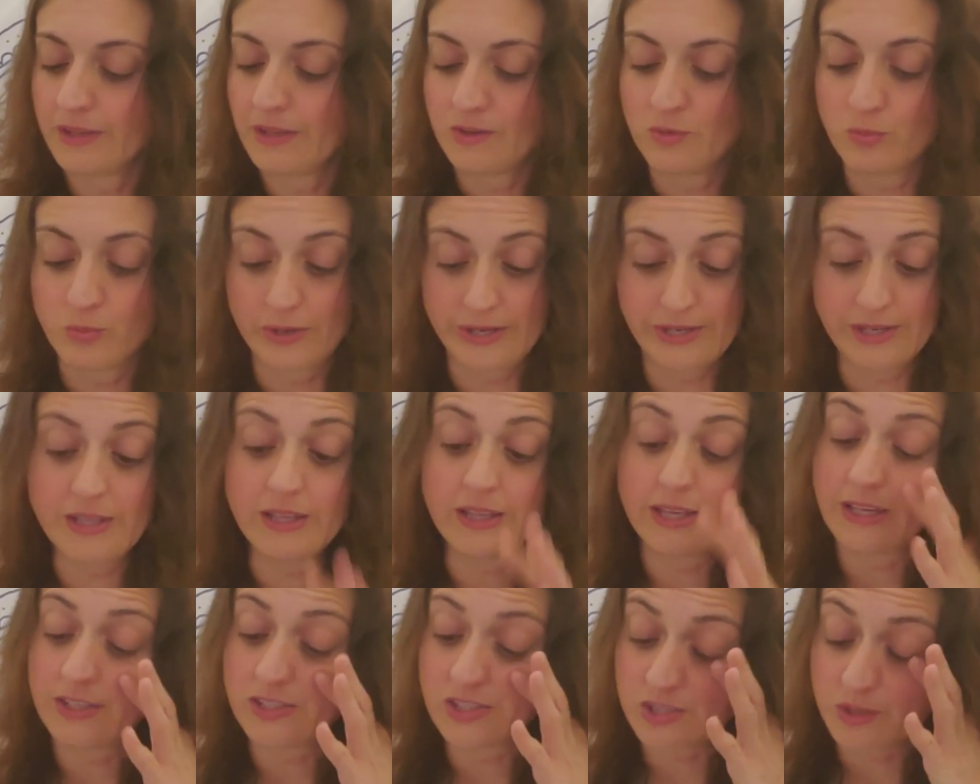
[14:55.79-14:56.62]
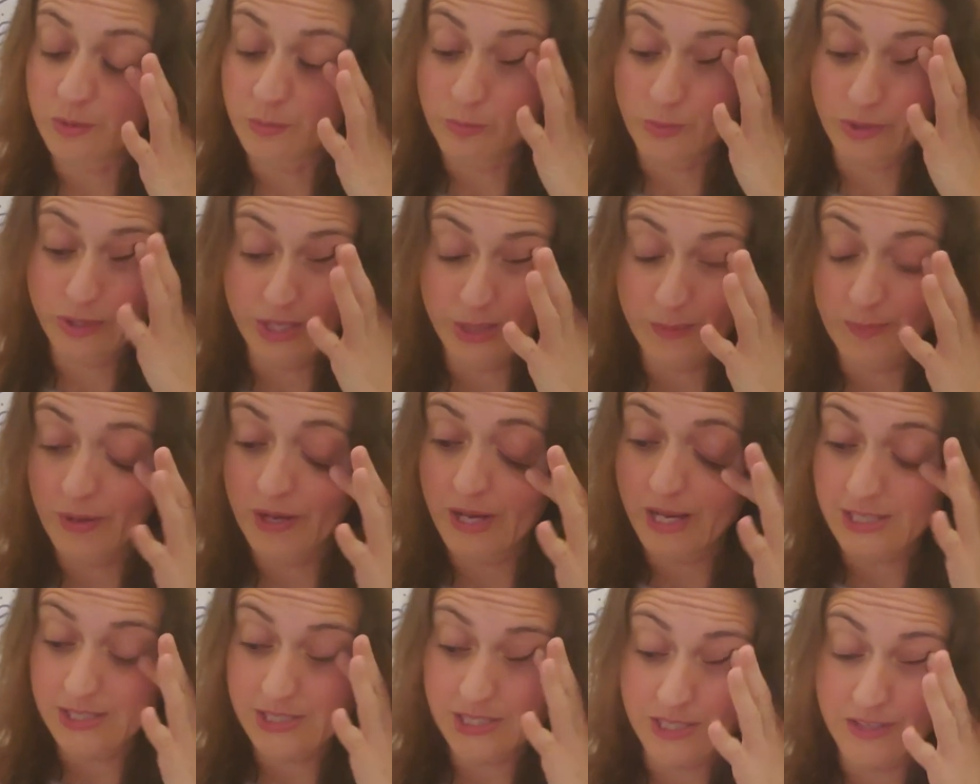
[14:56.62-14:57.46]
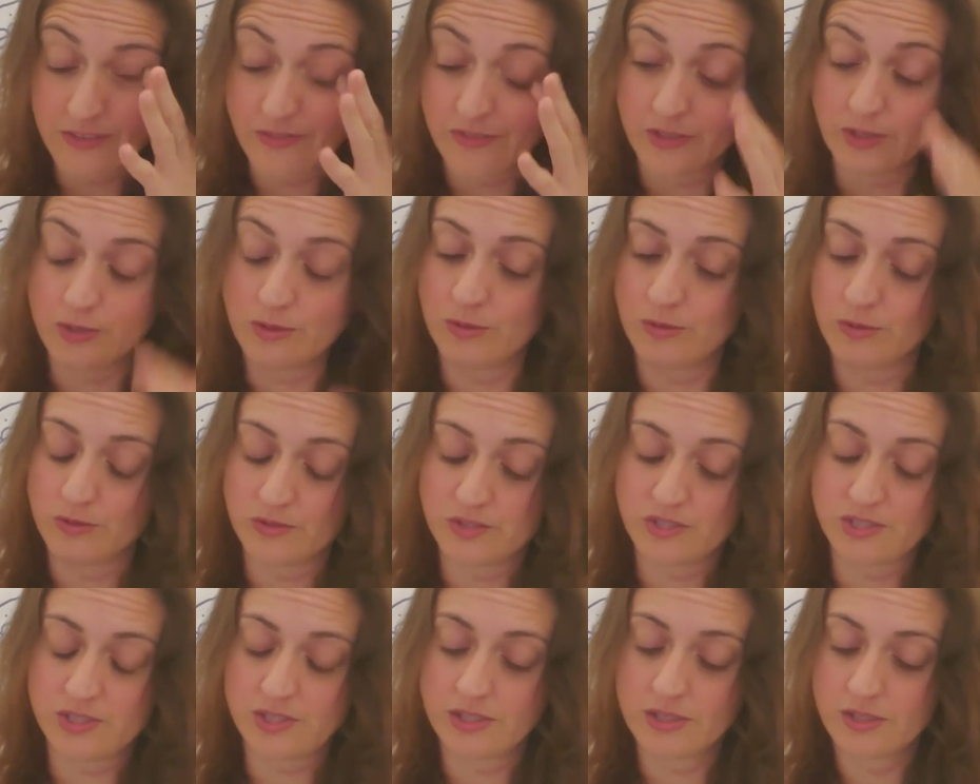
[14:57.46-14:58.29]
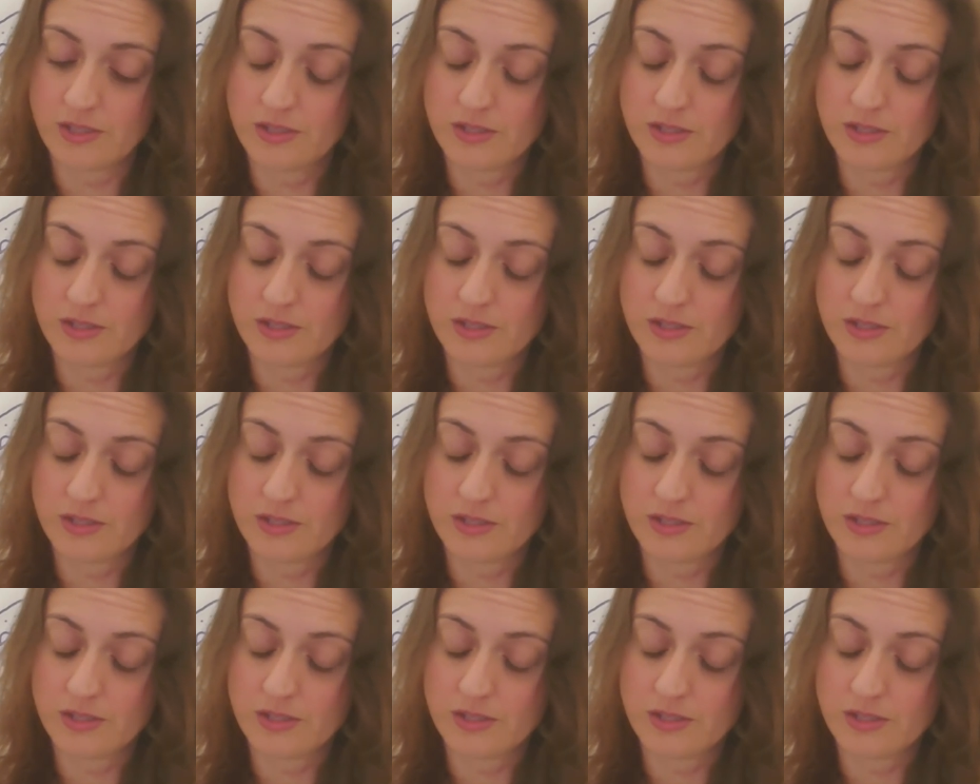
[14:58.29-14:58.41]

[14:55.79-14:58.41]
Really, some really positive news.